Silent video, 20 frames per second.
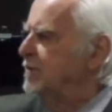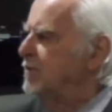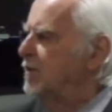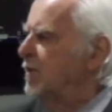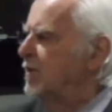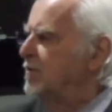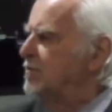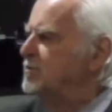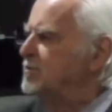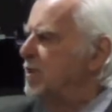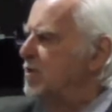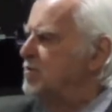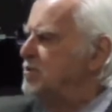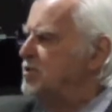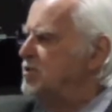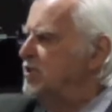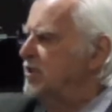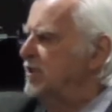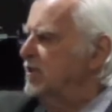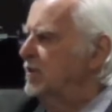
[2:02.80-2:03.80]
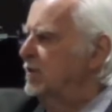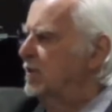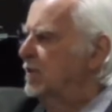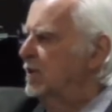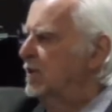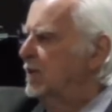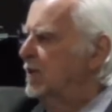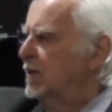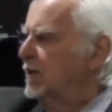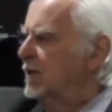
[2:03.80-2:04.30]
you can start see
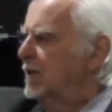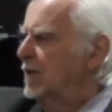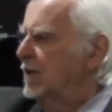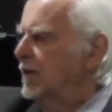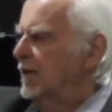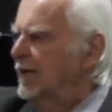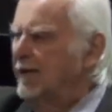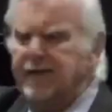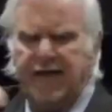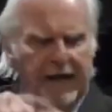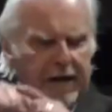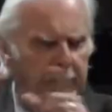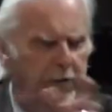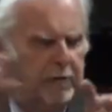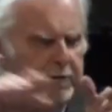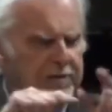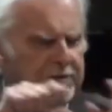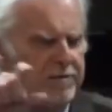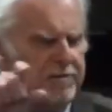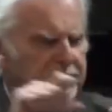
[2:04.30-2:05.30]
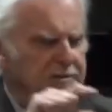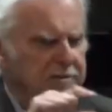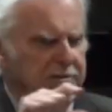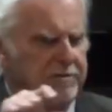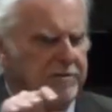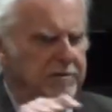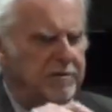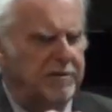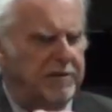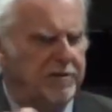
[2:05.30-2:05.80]

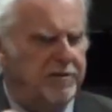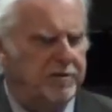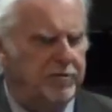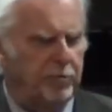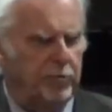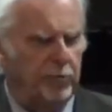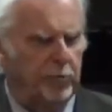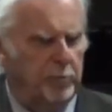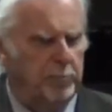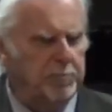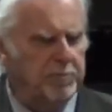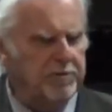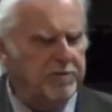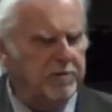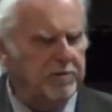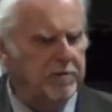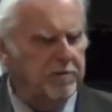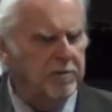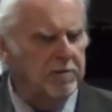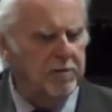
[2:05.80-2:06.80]
inheritances in these groups.